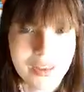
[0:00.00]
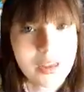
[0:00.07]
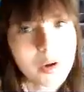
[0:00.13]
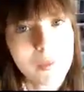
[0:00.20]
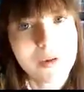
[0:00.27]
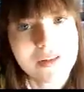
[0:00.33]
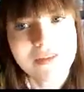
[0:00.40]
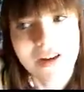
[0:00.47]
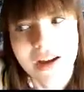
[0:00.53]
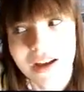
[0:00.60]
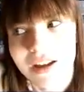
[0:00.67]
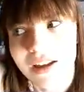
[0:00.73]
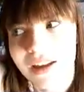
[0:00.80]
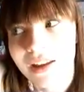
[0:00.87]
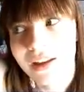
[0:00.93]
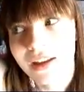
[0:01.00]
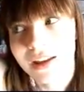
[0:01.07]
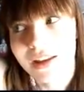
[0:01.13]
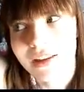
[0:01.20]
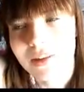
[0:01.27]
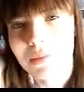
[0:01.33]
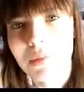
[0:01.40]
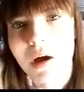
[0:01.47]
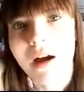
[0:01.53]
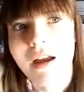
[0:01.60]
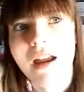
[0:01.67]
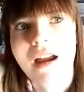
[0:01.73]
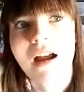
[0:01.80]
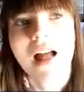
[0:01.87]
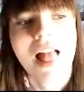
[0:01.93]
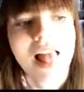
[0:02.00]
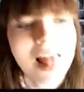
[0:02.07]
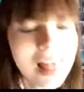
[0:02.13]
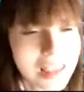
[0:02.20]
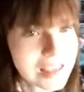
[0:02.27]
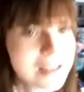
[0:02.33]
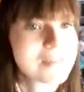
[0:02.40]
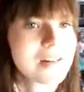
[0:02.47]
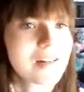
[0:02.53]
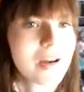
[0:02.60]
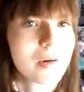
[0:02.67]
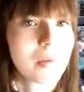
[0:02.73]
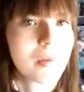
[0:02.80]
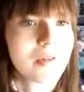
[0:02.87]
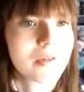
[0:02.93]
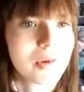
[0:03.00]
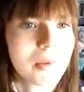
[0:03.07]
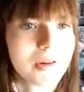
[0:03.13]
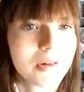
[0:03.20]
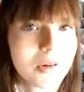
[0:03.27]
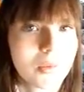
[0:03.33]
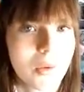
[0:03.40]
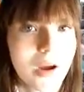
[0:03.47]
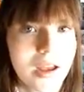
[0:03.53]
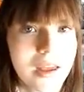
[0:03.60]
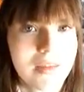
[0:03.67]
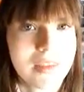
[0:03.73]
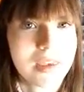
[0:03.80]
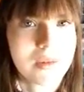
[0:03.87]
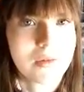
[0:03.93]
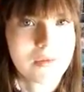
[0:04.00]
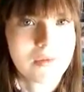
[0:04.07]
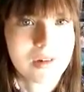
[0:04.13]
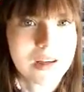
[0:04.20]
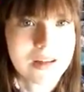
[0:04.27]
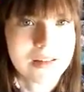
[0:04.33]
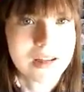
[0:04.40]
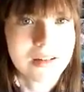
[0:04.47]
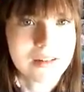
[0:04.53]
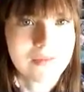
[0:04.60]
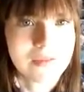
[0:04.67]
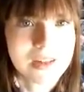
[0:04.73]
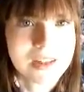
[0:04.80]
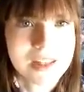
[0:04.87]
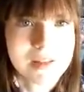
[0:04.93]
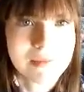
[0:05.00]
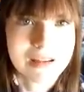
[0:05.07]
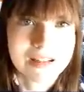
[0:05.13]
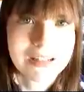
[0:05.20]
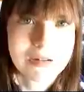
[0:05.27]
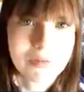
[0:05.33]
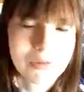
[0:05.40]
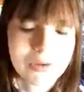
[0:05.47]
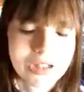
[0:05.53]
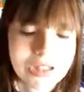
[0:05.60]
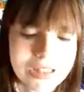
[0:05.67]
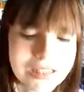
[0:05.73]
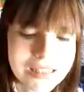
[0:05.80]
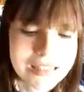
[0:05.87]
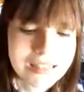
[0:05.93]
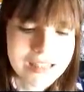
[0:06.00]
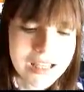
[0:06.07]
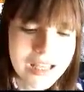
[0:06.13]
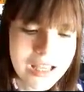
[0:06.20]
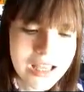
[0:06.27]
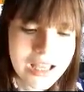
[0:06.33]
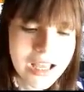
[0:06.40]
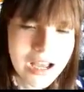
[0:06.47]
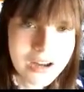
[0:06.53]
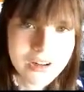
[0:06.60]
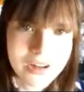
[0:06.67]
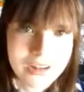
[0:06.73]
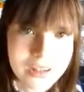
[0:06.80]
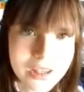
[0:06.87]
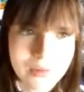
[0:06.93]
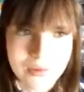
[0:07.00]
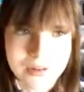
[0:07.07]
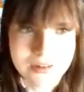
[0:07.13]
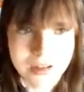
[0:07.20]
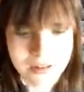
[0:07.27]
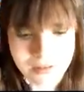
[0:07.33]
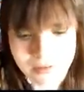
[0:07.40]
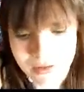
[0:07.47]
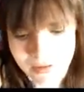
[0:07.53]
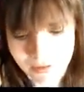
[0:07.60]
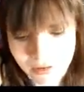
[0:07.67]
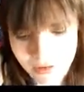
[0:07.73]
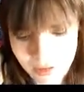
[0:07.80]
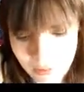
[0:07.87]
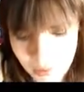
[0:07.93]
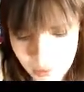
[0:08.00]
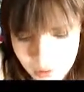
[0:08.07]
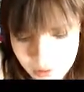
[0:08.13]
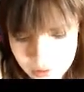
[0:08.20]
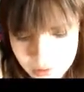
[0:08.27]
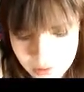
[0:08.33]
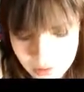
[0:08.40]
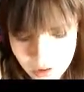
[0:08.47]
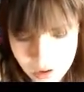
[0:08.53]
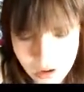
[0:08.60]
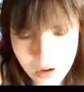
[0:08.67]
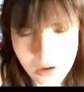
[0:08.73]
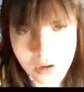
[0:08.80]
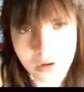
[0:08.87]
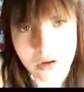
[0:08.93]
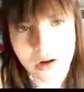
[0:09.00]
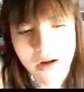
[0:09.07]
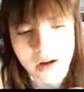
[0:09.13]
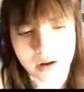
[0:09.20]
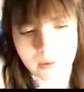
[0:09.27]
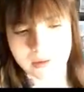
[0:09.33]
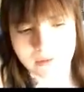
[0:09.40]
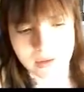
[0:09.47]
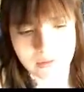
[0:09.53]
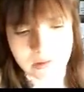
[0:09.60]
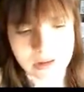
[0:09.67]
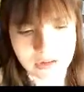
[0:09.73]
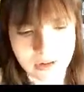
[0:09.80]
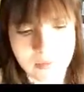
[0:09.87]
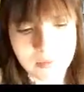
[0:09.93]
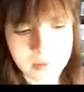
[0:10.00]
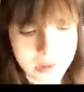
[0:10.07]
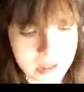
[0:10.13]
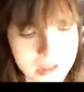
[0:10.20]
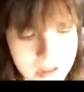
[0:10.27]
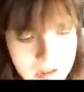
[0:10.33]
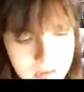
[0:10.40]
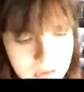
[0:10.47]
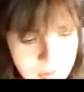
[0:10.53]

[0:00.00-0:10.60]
Now, The Goblet of Fire is my least favourite Harry Potter film. I don't know why. I think it was really intended for the cinematic audiences. I don't think it was intended for the fans of the books. It feels really jumpy.